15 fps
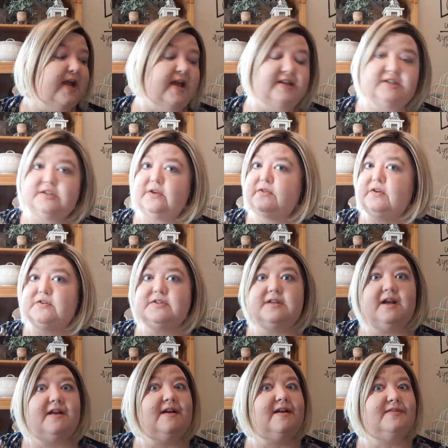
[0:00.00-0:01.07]
and so there's
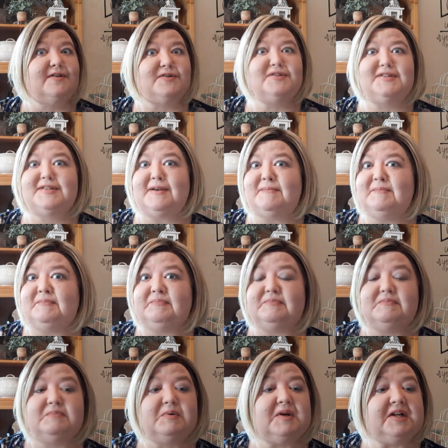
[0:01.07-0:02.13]
there's
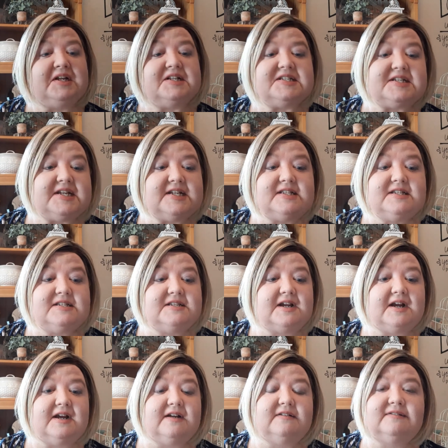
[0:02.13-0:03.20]
some pretty intense
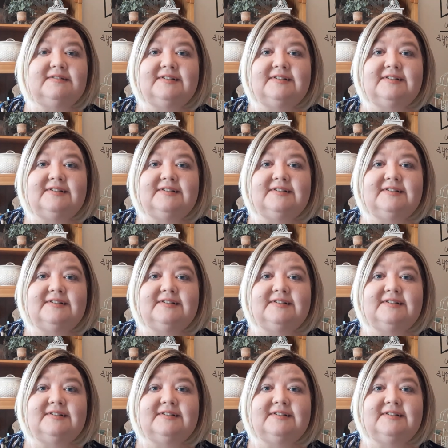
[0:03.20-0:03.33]
uh,